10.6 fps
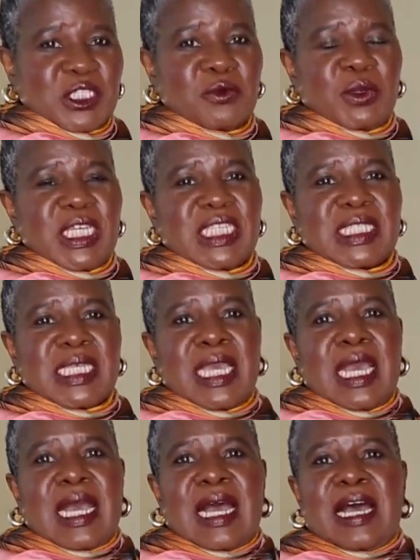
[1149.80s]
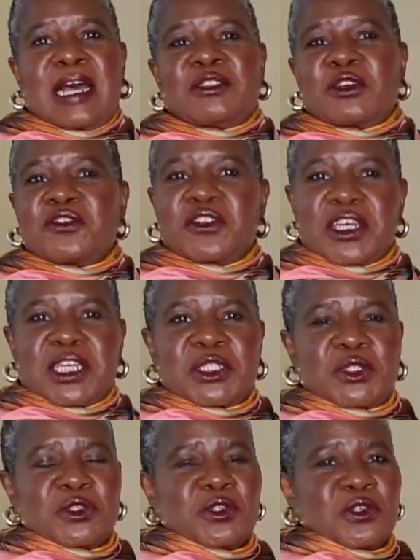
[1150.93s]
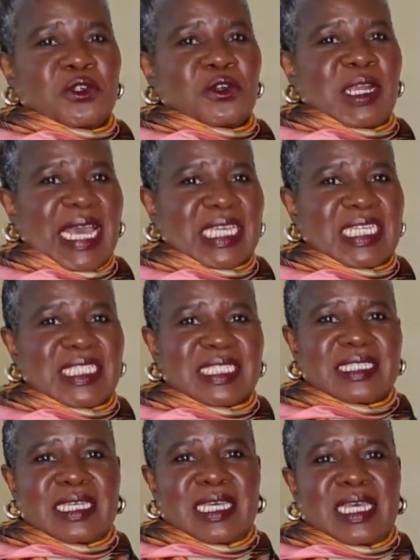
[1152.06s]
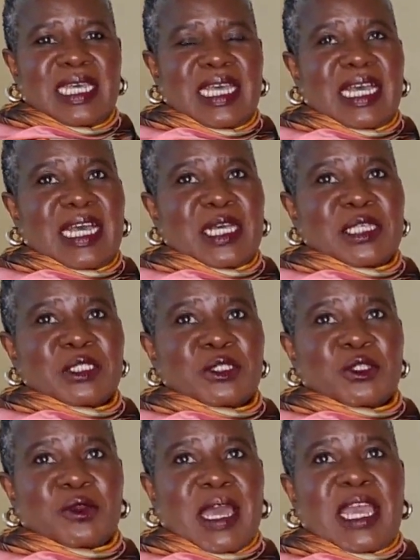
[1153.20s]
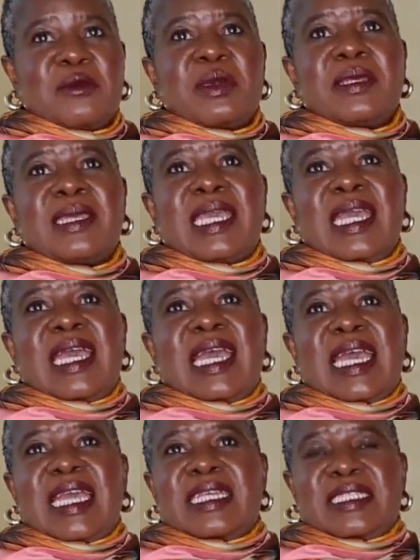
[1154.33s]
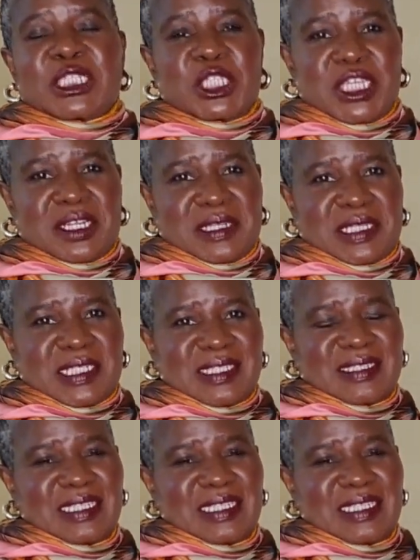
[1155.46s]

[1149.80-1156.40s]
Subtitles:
Please don't forget to like it, subscribe, and share it.